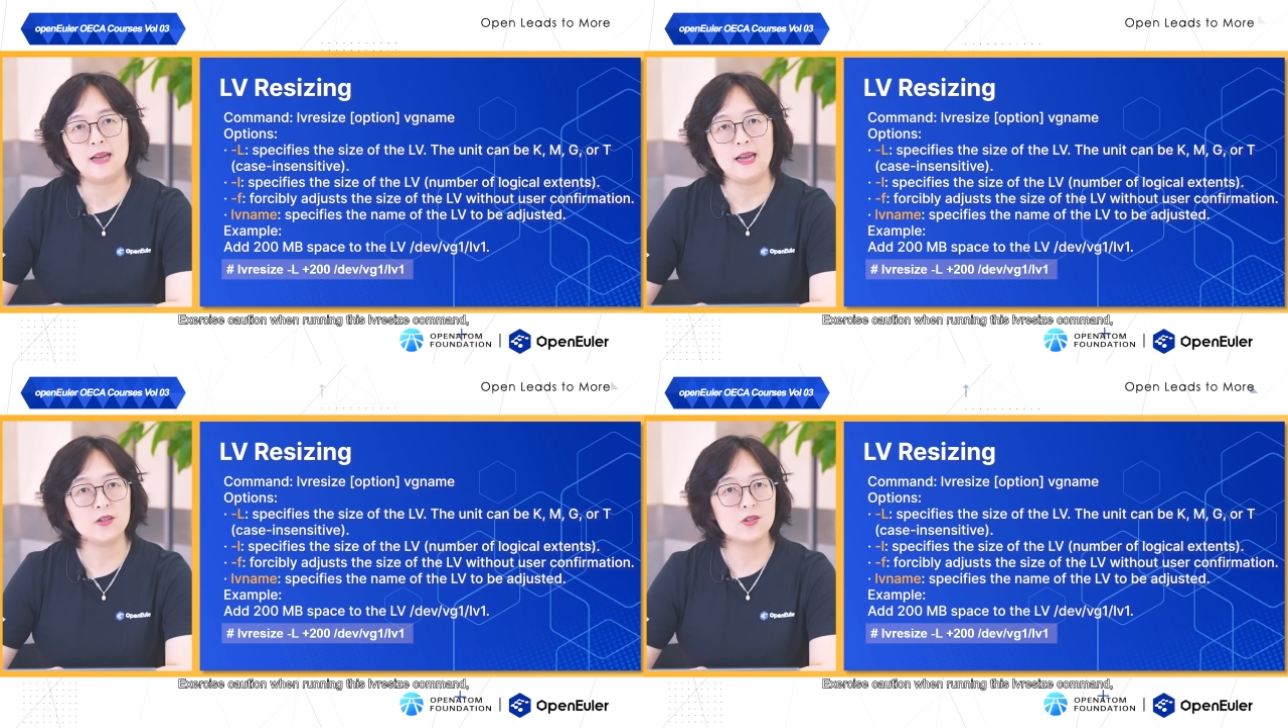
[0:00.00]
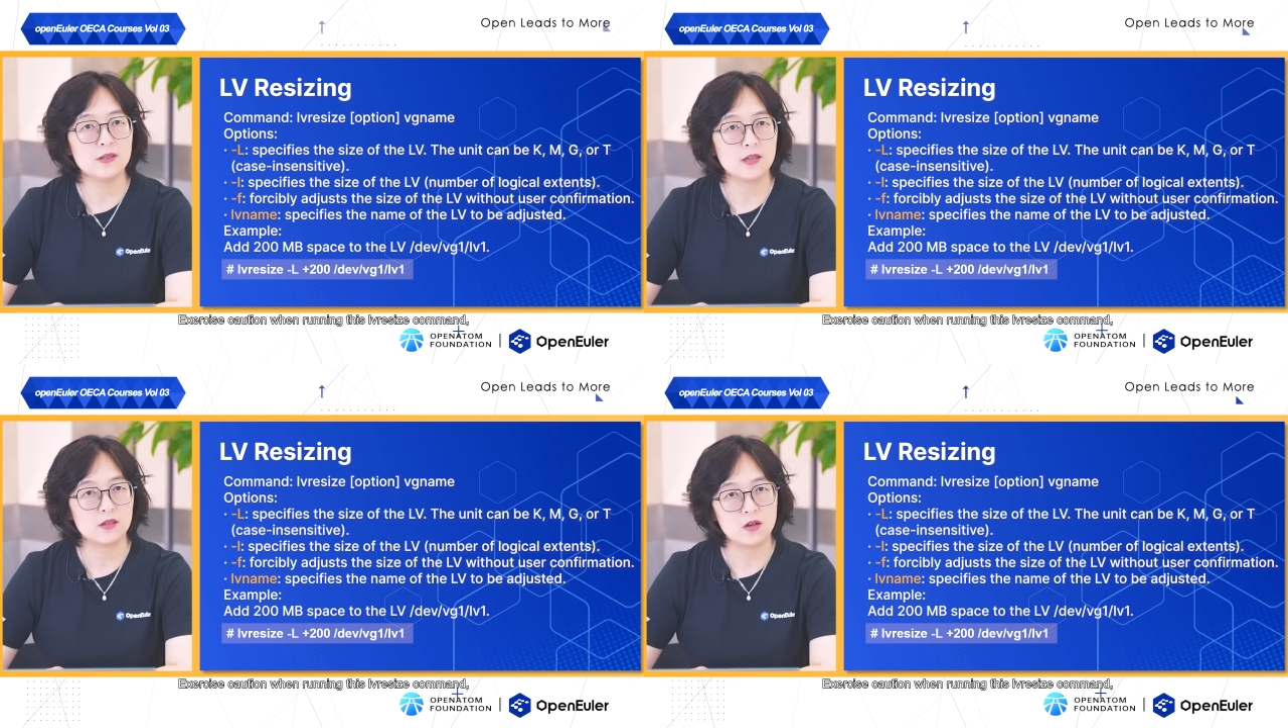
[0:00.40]

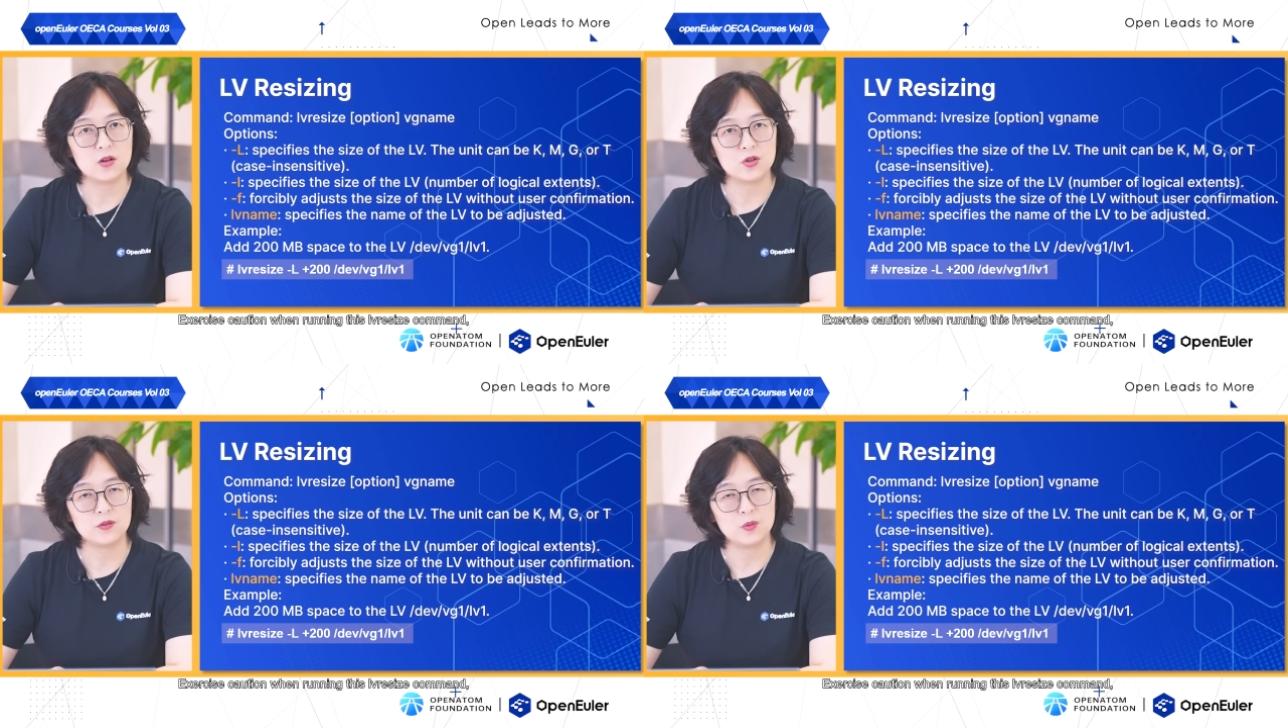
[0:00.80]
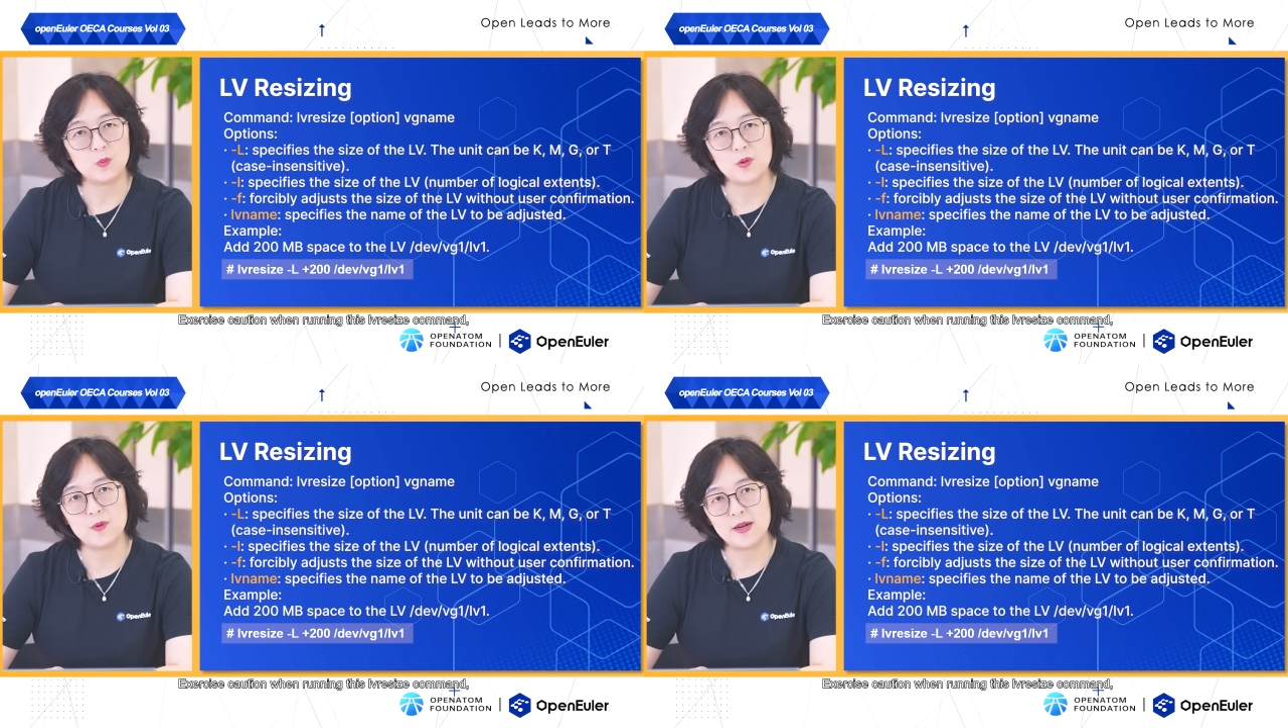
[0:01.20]
Exercise caution
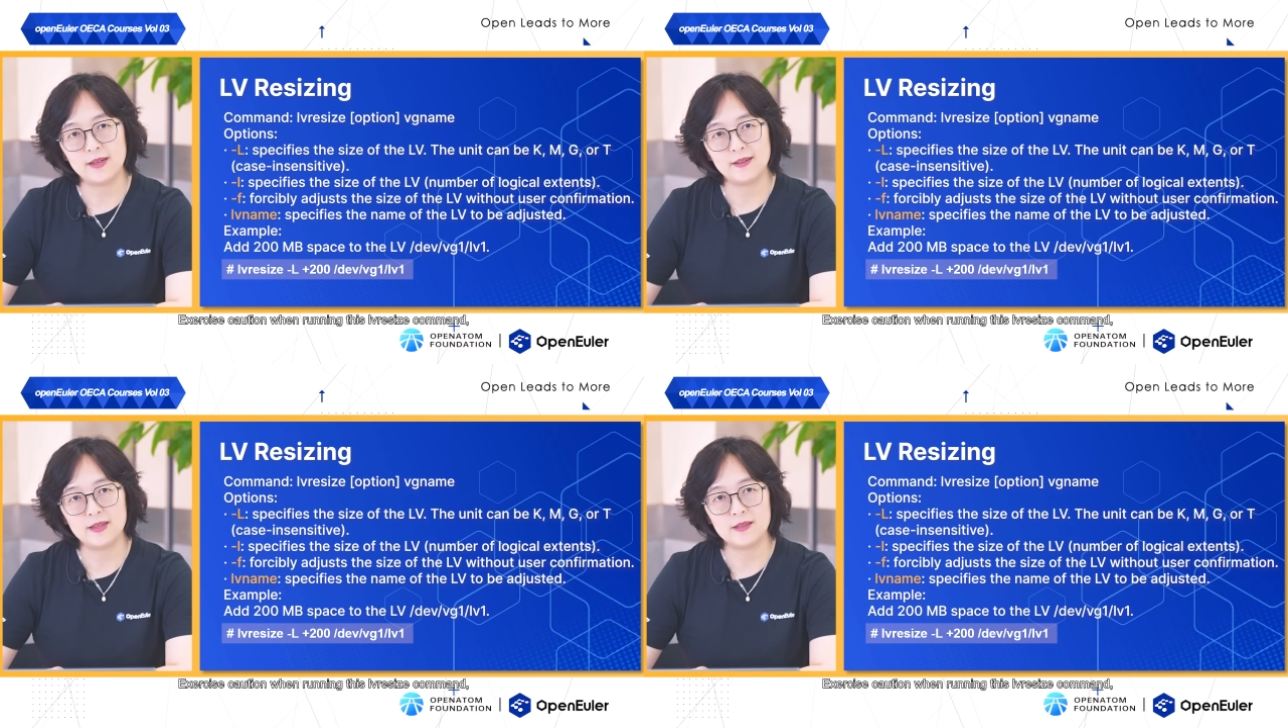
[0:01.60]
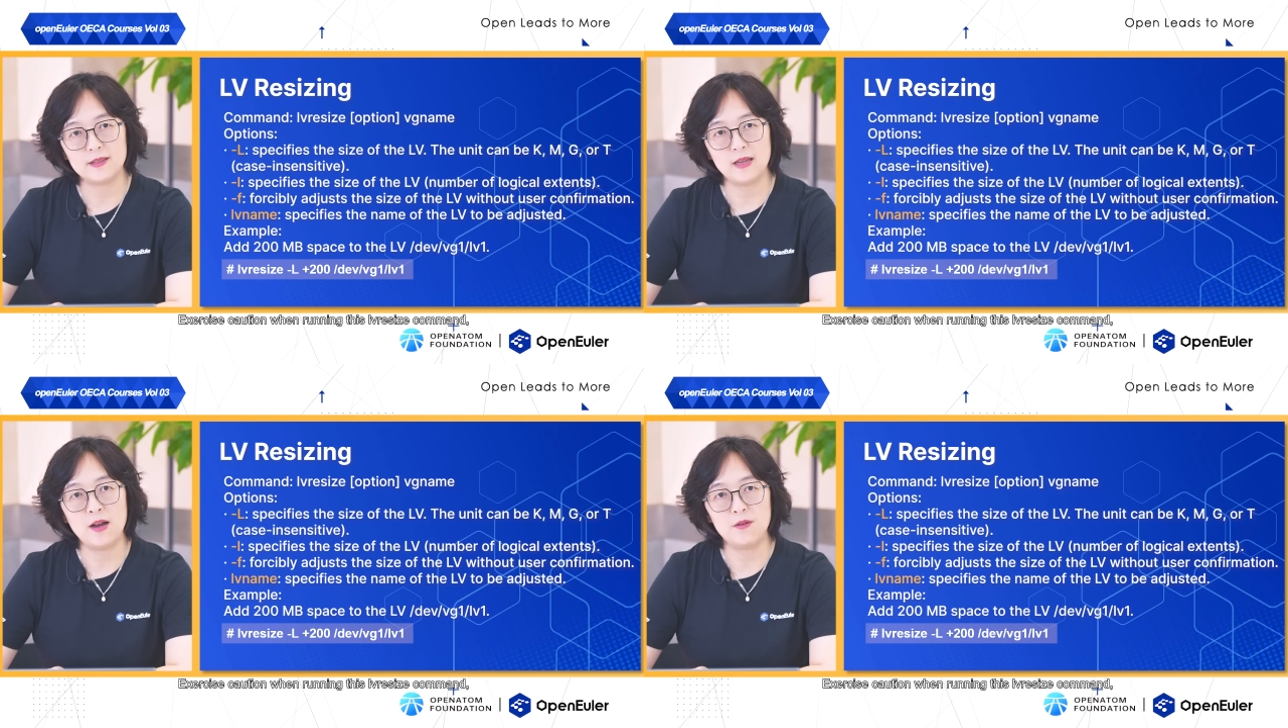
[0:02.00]
when running
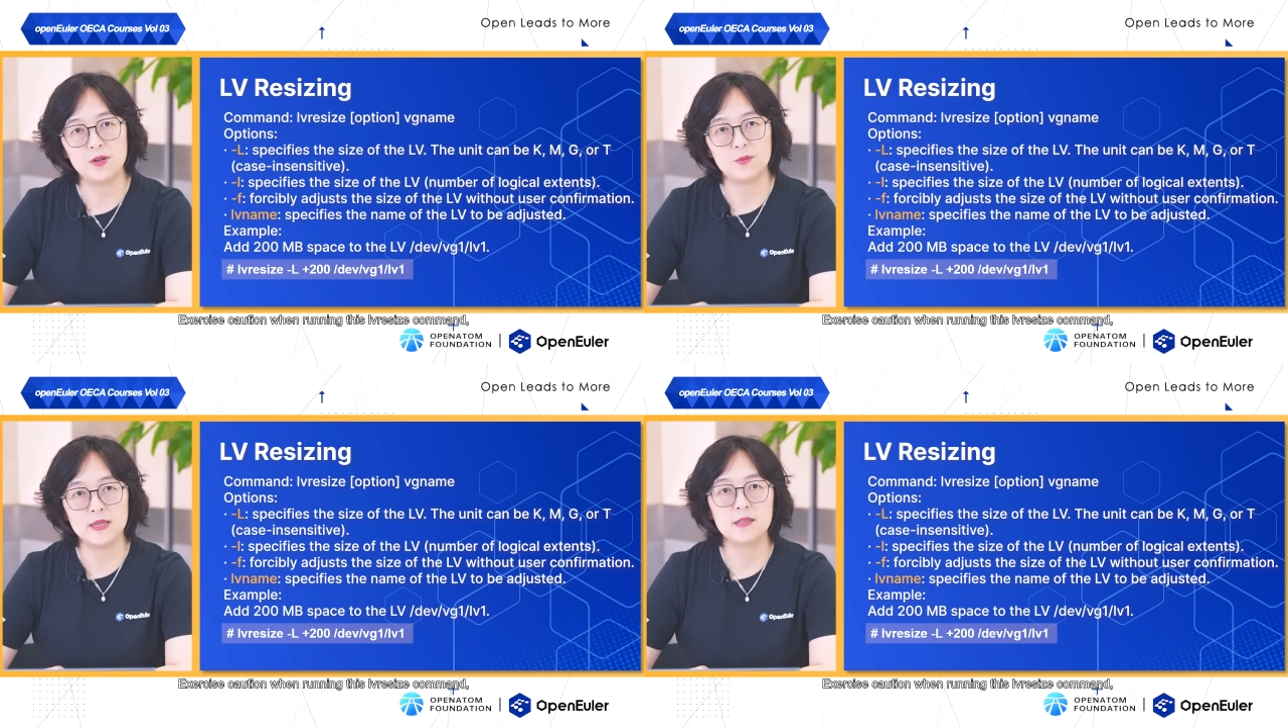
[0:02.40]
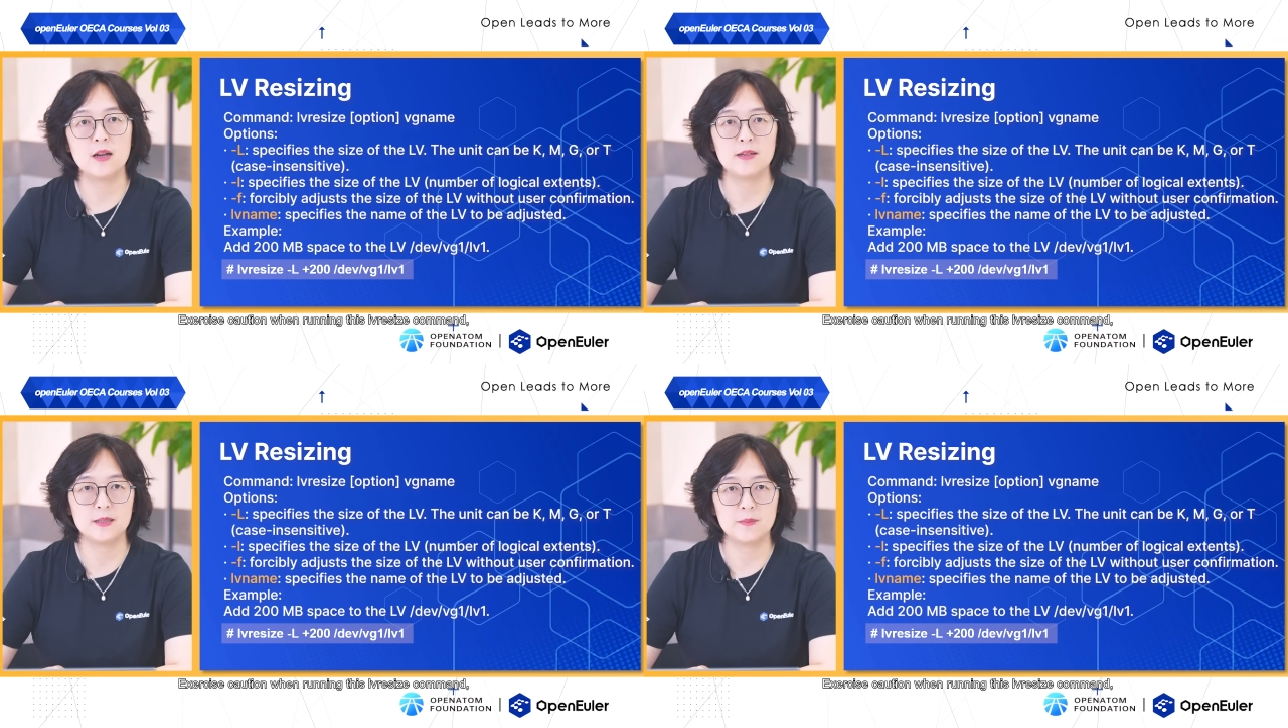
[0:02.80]
this
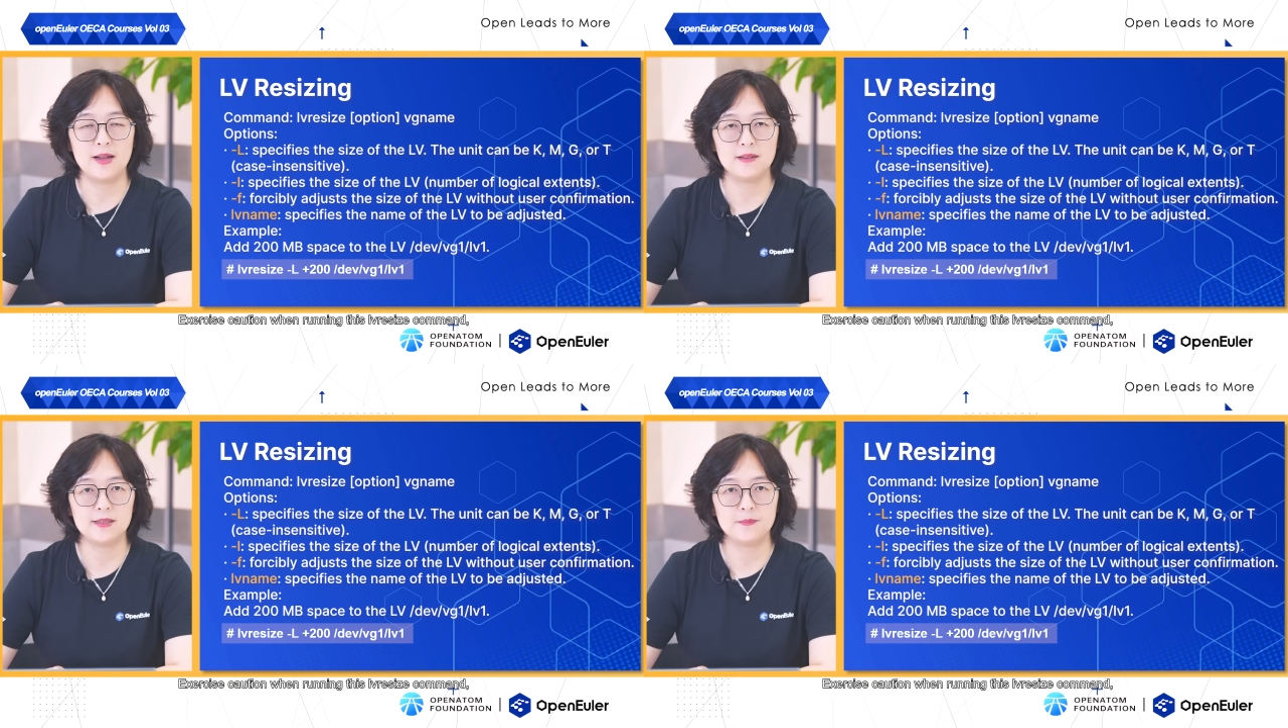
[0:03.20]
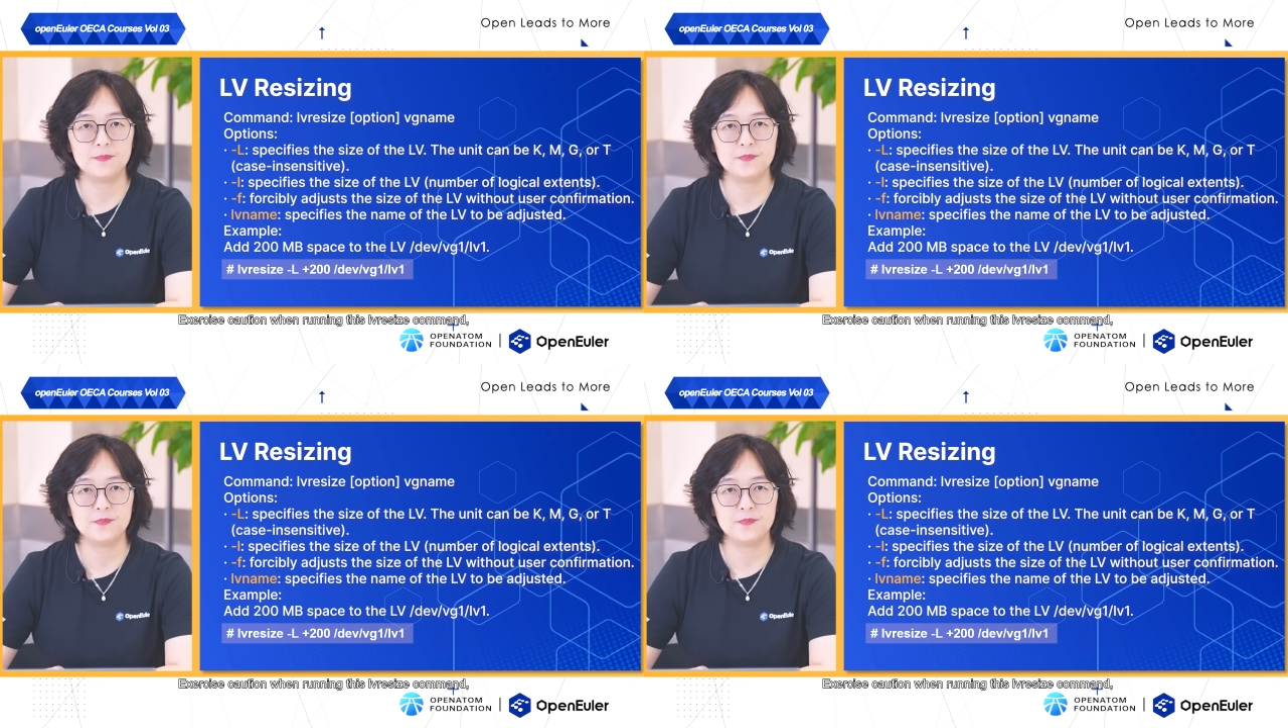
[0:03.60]
lvresize command,